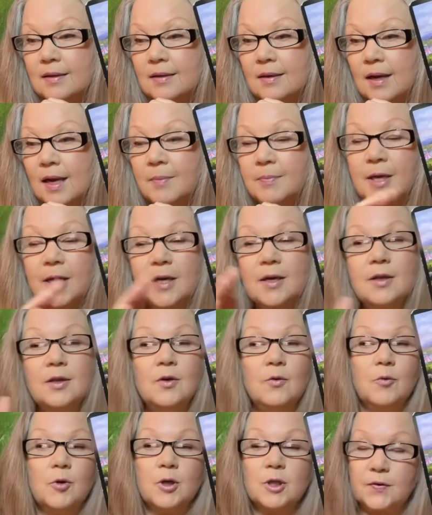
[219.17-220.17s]
I'm getting
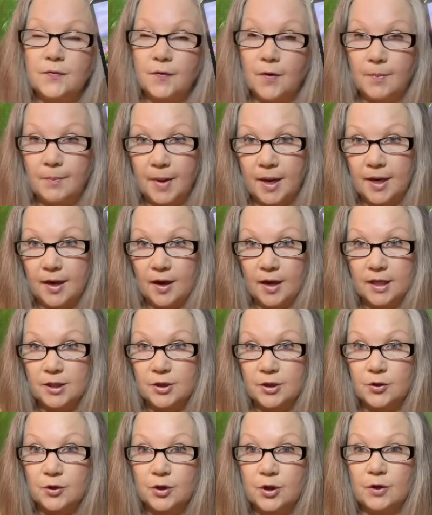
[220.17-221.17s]
the words from my
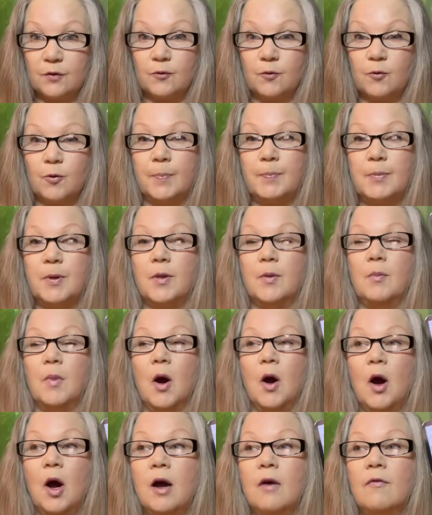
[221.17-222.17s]
guides. You could have ripped them
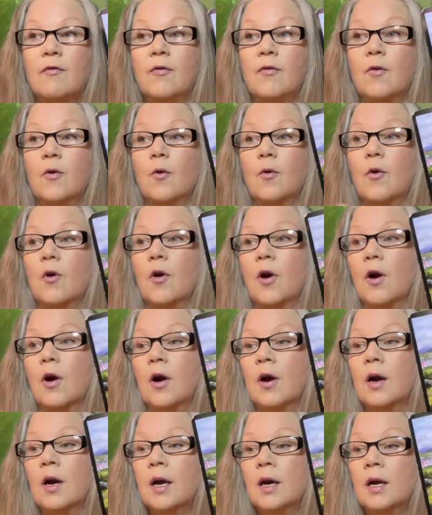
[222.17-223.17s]
off
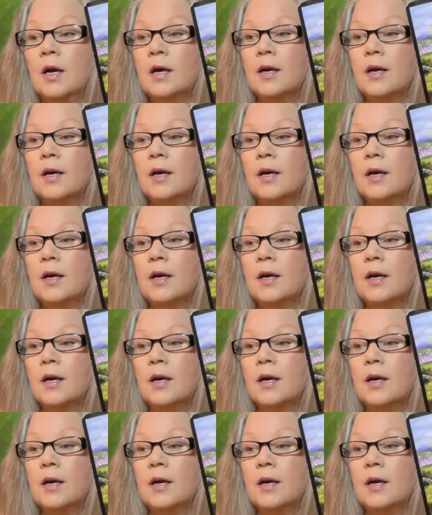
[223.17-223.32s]
or